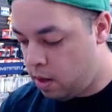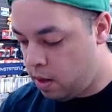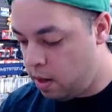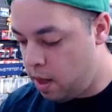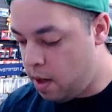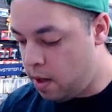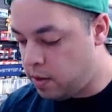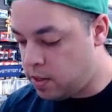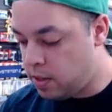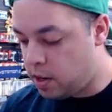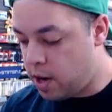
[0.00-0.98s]
No,
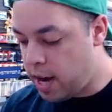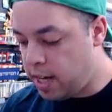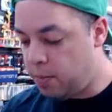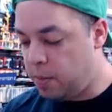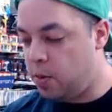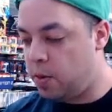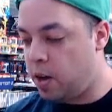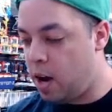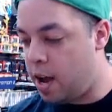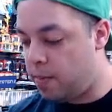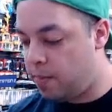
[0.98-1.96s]
it's in a cranky mood.
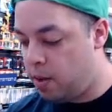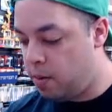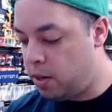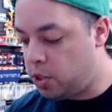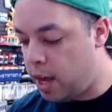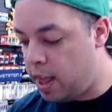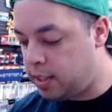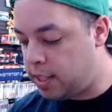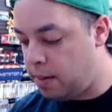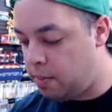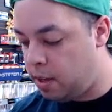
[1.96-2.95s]
All right, I'm going to try that
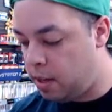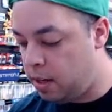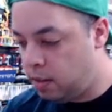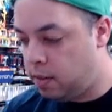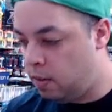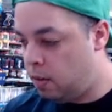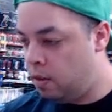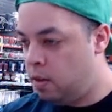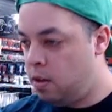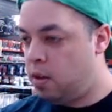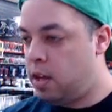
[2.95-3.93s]
same thing.
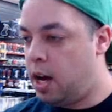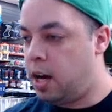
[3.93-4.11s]
There's